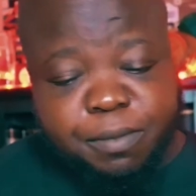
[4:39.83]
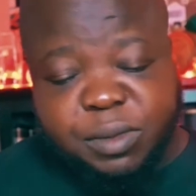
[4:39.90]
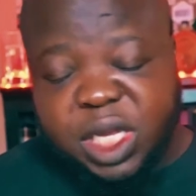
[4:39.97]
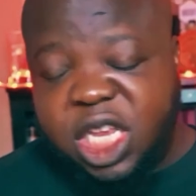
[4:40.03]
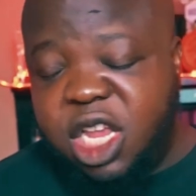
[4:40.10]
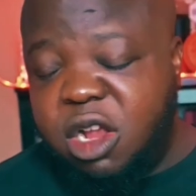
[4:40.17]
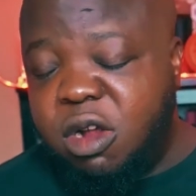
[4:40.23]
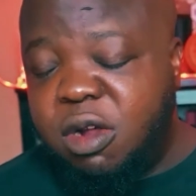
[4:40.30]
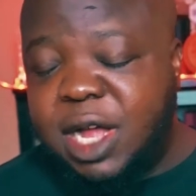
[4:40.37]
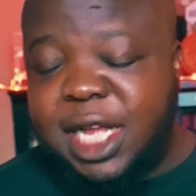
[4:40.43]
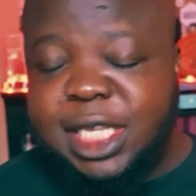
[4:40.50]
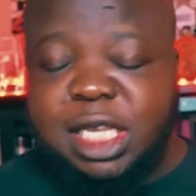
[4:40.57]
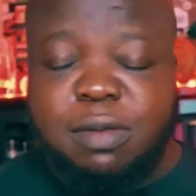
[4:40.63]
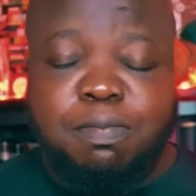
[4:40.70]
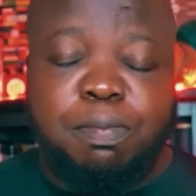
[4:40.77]
Here
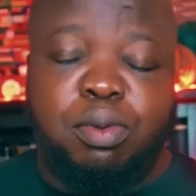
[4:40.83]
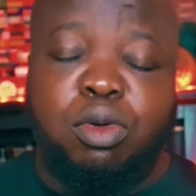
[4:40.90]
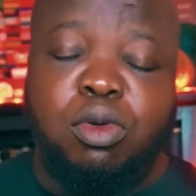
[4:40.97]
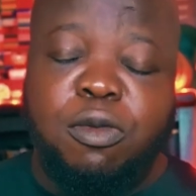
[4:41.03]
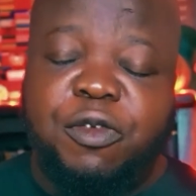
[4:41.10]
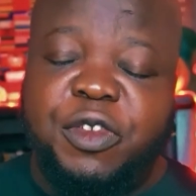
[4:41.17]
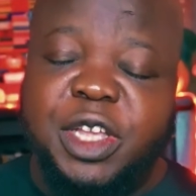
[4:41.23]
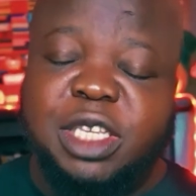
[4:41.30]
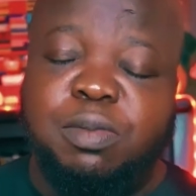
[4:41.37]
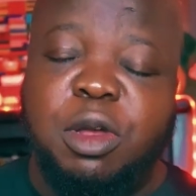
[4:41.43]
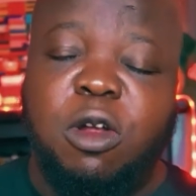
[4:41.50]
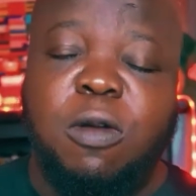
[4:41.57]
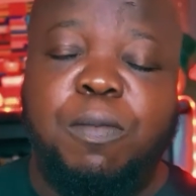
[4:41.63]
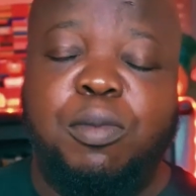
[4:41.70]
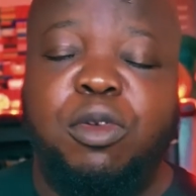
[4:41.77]
at the Proof is
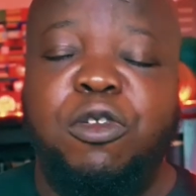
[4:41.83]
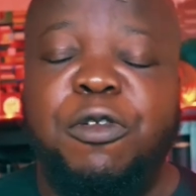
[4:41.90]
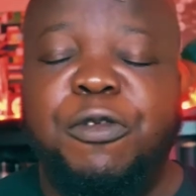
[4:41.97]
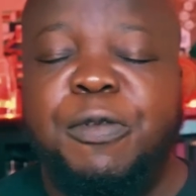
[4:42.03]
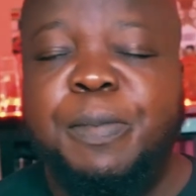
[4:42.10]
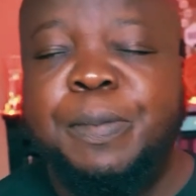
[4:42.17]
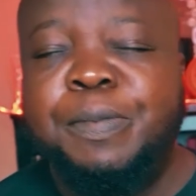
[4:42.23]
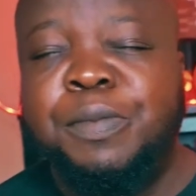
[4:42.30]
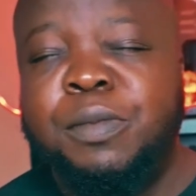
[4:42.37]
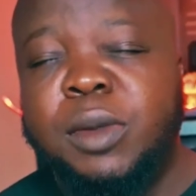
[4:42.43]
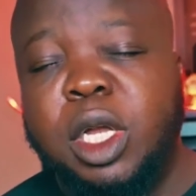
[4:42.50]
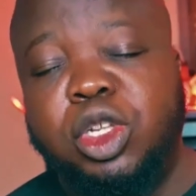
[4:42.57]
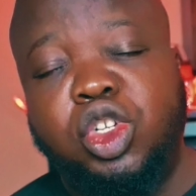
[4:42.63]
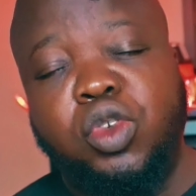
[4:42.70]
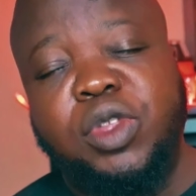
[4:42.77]
Barrel Proof,
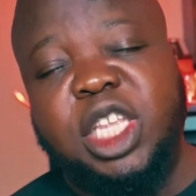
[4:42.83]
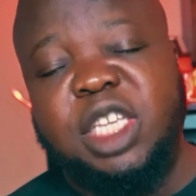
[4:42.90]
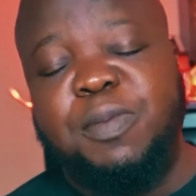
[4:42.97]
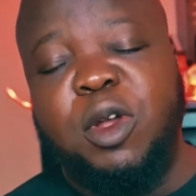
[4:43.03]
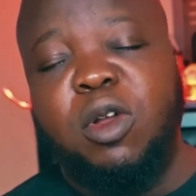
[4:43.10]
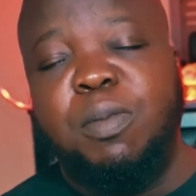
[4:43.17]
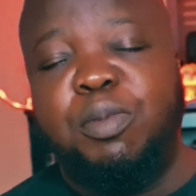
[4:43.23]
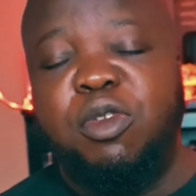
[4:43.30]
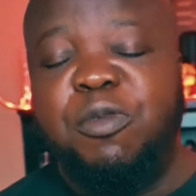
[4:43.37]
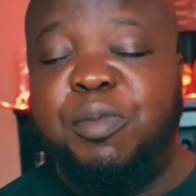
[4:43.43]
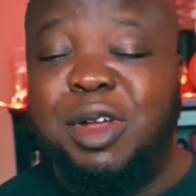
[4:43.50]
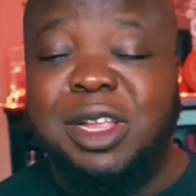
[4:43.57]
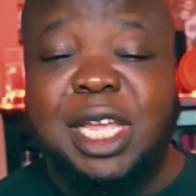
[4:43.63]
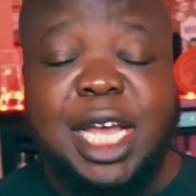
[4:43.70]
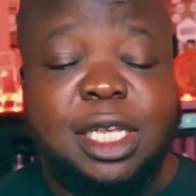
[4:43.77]
the Truth is Barrel Proof
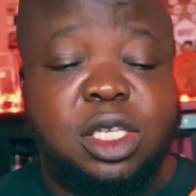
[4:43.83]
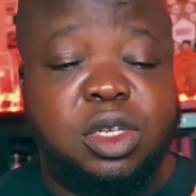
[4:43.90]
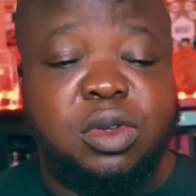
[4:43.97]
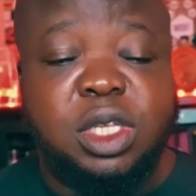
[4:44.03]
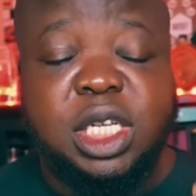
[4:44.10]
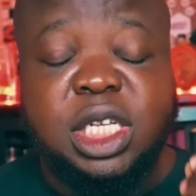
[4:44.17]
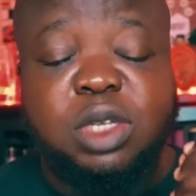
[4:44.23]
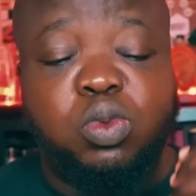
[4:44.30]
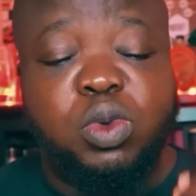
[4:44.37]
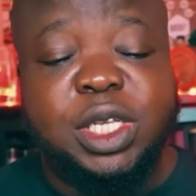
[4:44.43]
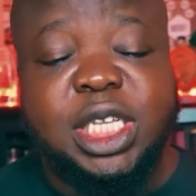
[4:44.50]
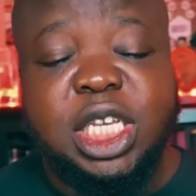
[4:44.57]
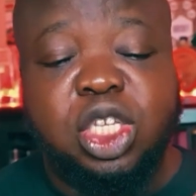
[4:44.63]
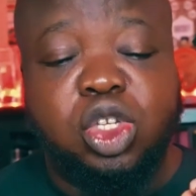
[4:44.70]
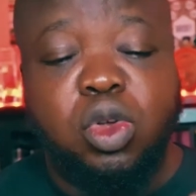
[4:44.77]
podcaster, this
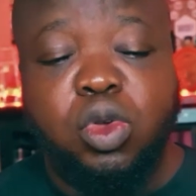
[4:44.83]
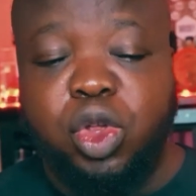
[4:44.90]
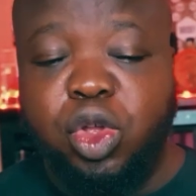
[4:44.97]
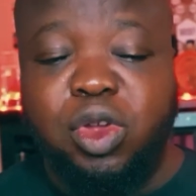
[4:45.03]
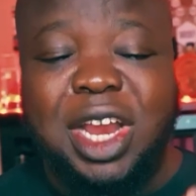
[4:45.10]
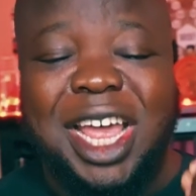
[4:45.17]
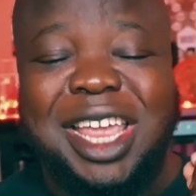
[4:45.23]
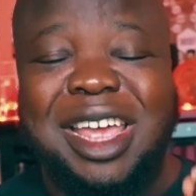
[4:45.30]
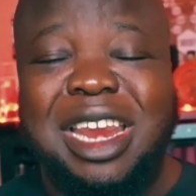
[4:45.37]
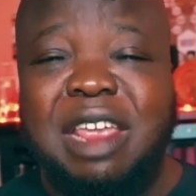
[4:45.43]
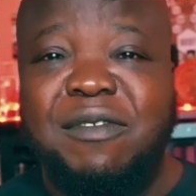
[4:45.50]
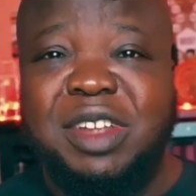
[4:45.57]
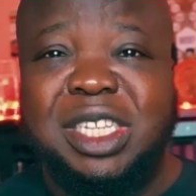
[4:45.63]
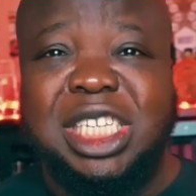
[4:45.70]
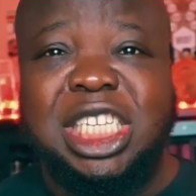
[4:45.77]
whiskey is so good I can't
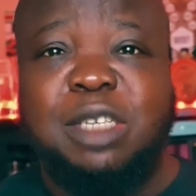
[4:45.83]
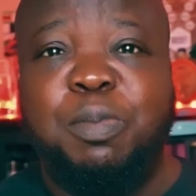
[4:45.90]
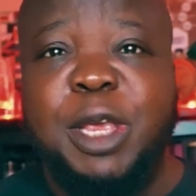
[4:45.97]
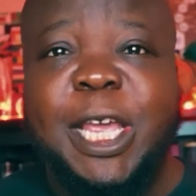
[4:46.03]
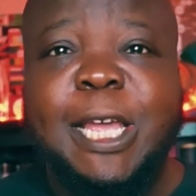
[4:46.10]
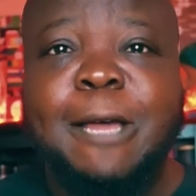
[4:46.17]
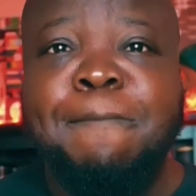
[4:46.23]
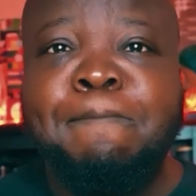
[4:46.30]
even speak.